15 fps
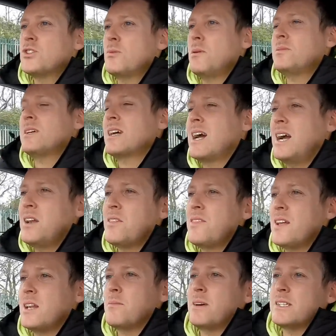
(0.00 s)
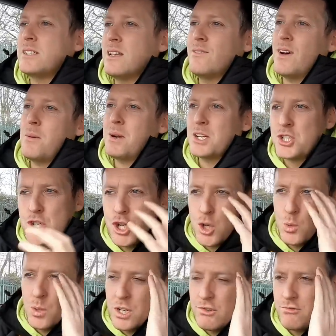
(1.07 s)
Sometimes I kind of think to myself, am I
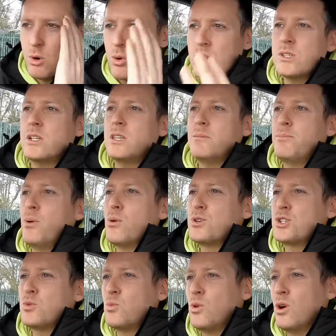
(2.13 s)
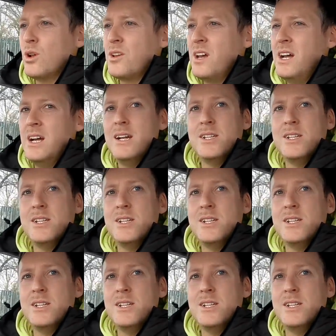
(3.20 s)
too engrossed in the Porsche world?